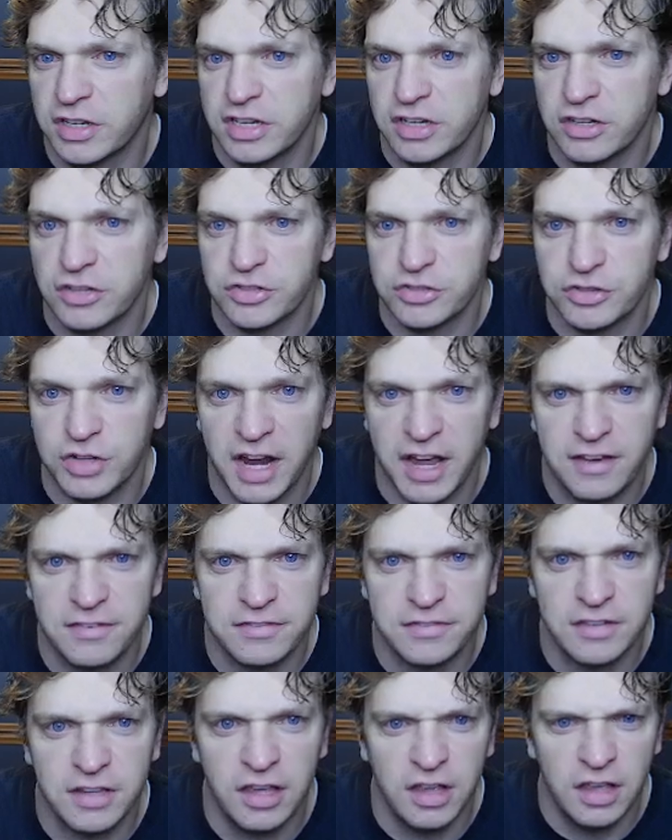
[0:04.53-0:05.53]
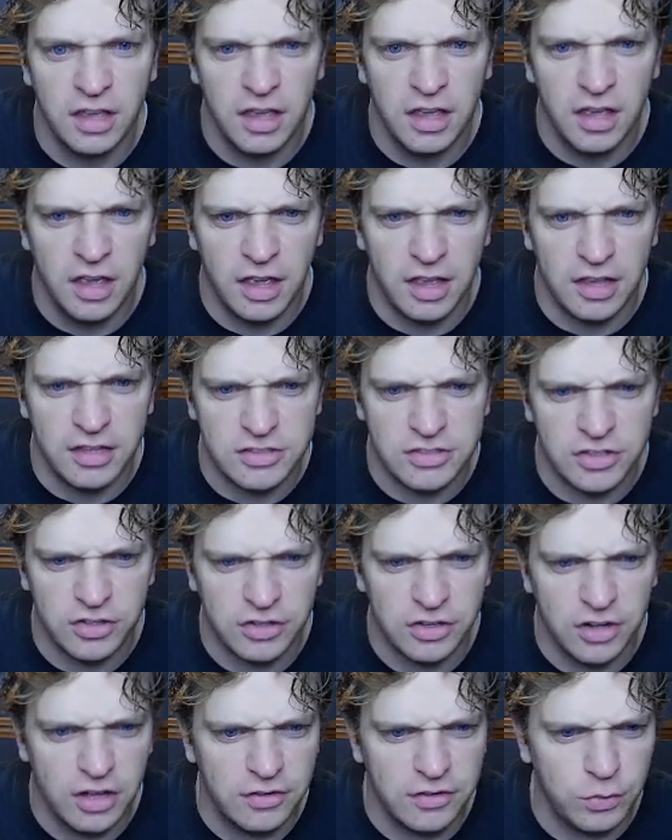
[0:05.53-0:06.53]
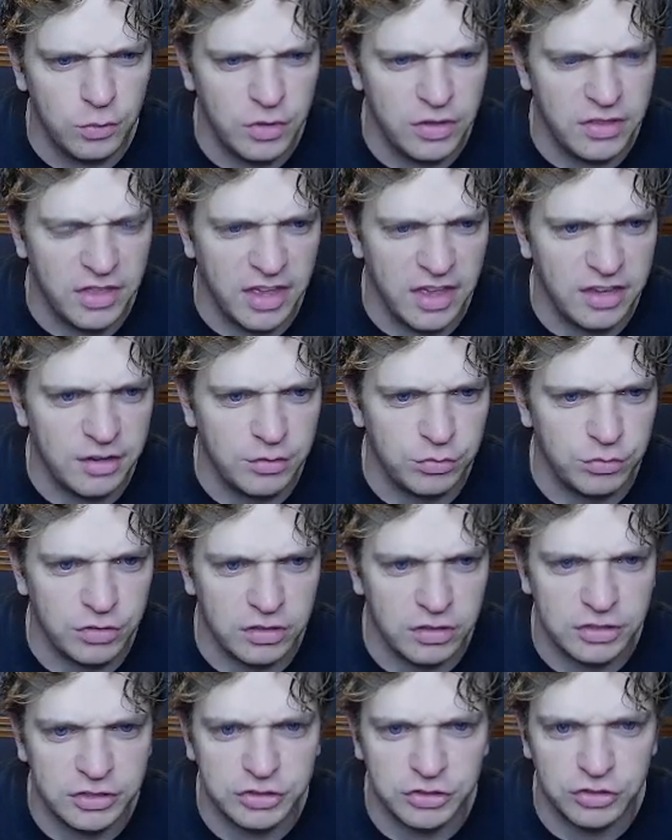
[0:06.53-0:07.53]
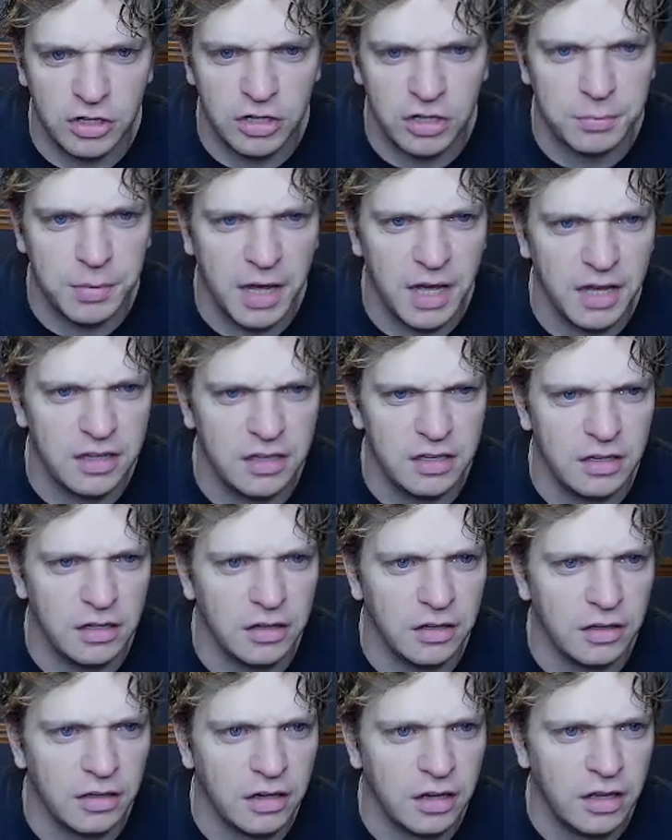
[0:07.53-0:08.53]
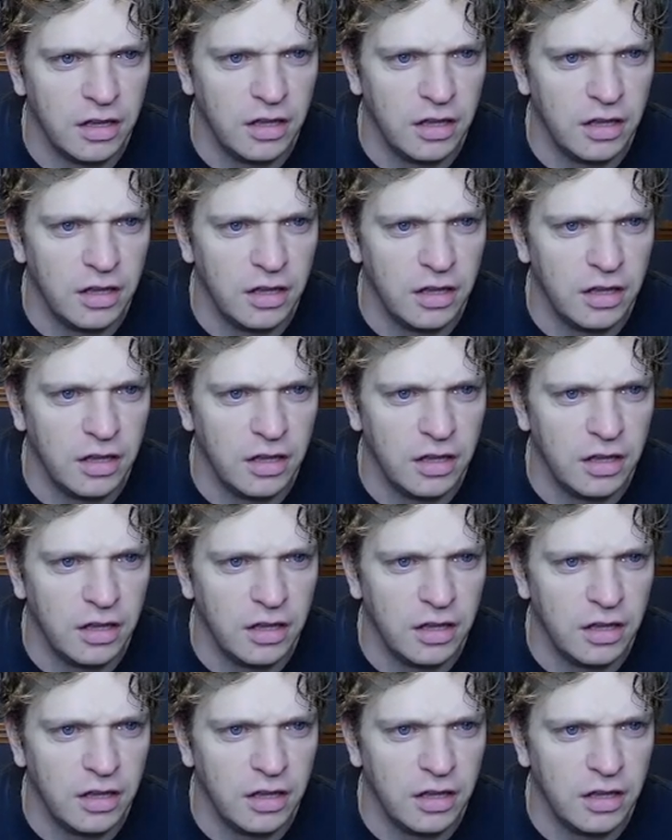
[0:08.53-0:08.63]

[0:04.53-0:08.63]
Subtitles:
draft, and starting off with a really strong pack here.